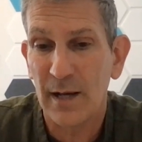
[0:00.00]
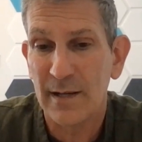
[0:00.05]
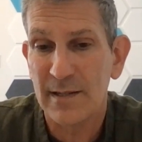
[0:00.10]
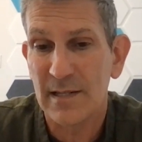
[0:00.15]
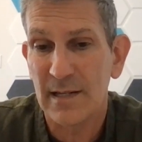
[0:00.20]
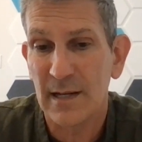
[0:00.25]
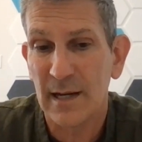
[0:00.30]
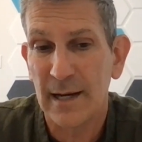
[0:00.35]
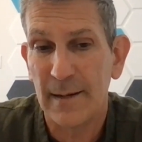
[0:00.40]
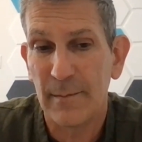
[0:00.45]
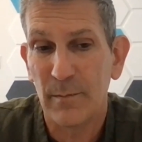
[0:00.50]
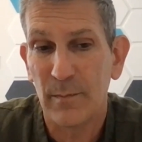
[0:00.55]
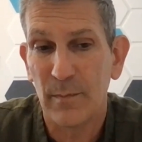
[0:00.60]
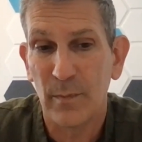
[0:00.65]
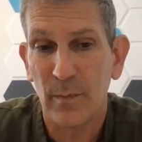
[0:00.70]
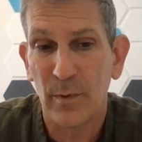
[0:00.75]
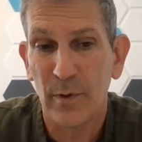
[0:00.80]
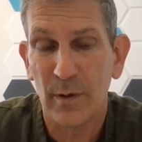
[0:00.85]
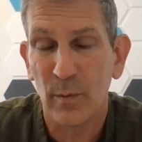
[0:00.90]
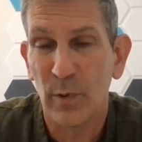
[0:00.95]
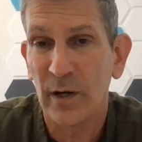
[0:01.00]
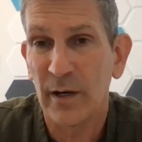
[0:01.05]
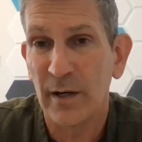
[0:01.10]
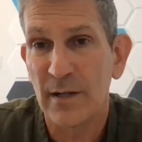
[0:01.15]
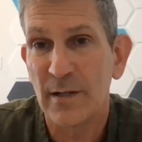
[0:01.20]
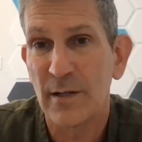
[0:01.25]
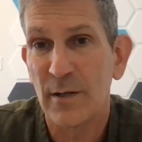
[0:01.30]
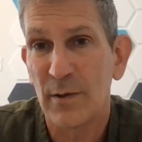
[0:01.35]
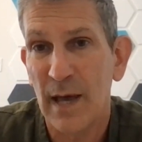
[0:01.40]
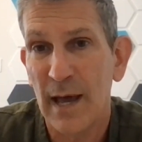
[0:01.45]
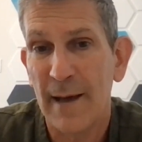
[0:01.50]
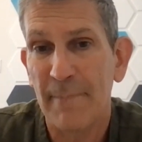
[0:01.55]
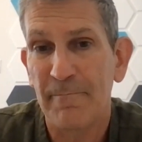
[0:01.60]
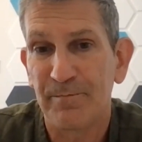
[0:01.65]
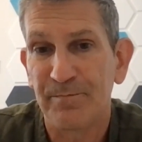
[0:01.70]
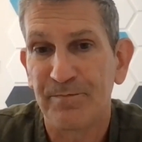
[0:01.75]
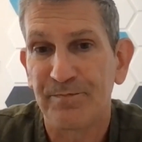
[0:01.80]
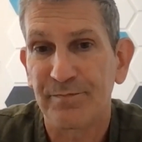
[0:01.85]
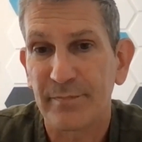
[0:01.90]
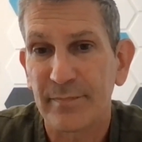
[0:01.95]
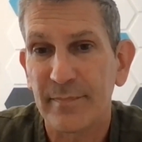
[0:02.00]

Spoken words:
cost, we're going to do that.